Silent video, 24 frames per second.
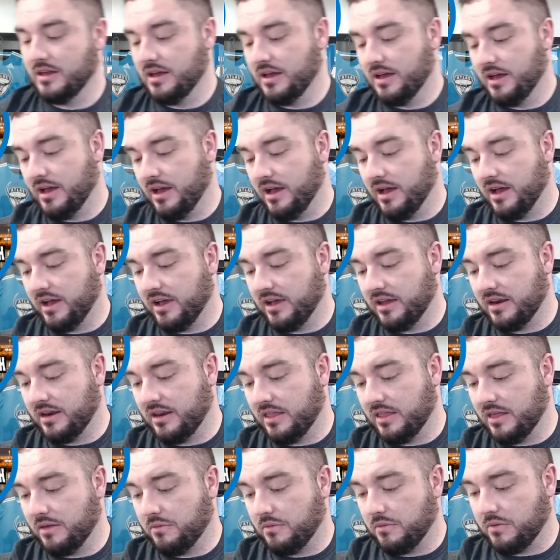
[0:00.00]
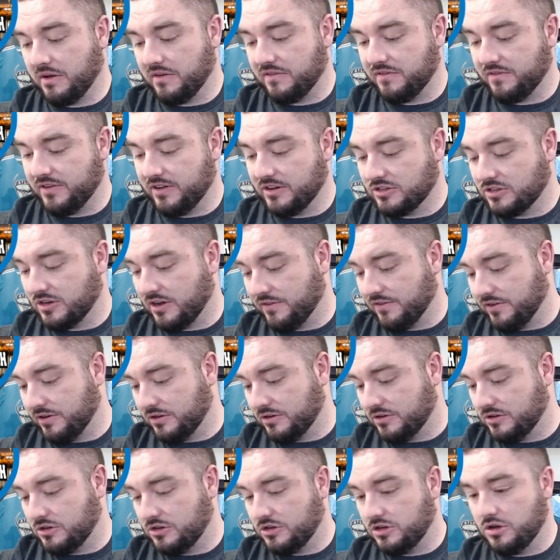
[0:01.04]
Uh, and then we got finish off here.
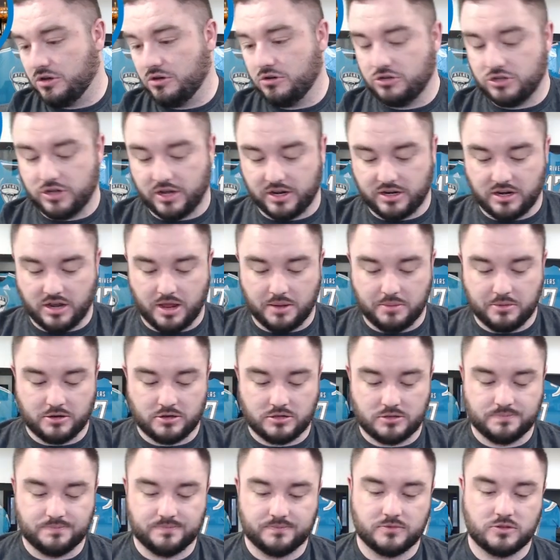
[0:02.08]
Two Jake Neighbours.